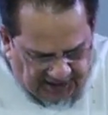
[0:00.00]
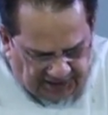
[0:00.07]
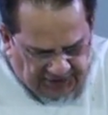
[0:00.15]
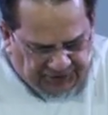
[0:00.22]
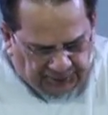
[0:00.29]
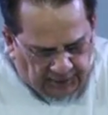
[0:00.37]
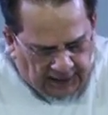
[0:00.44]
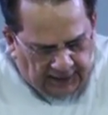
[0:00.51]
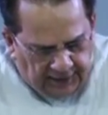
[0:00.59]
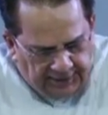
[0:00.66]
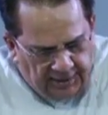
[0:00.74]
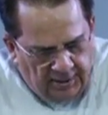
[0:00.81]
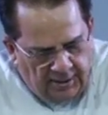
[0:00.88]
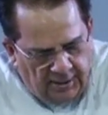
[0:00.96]
his blood
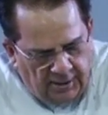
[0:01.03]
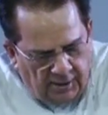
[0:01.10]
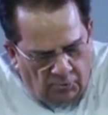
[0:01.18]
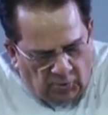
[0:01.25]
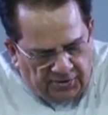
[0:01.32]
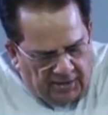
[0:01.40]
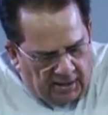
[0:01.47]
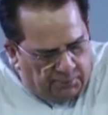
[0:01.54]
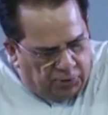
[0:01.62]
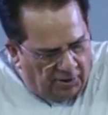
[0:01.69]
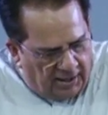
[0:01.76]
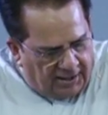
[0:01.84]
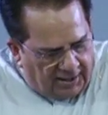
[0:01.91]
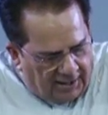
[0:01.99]
when they put
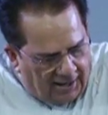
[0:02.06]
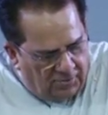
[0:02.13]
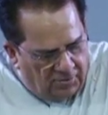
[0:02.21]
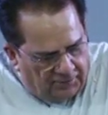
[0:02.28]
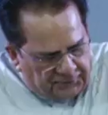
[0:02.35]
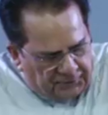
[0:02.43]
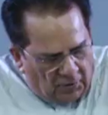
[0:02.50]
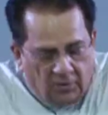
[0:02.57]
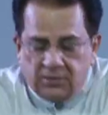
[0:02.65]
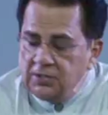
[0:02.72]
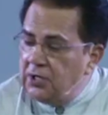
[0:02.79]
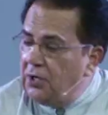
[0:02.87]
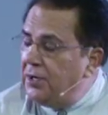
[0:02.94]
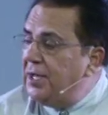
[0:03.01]
a crown of thorns
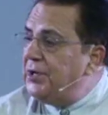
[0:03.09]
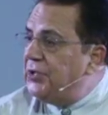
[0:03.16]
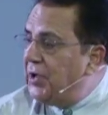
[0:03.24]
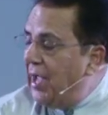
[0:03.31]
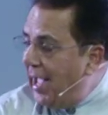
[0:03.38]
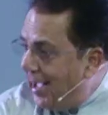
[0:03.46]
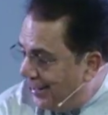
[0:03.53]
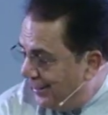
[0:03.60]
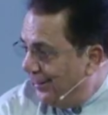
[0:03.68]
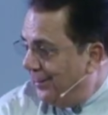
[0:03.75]
on his head.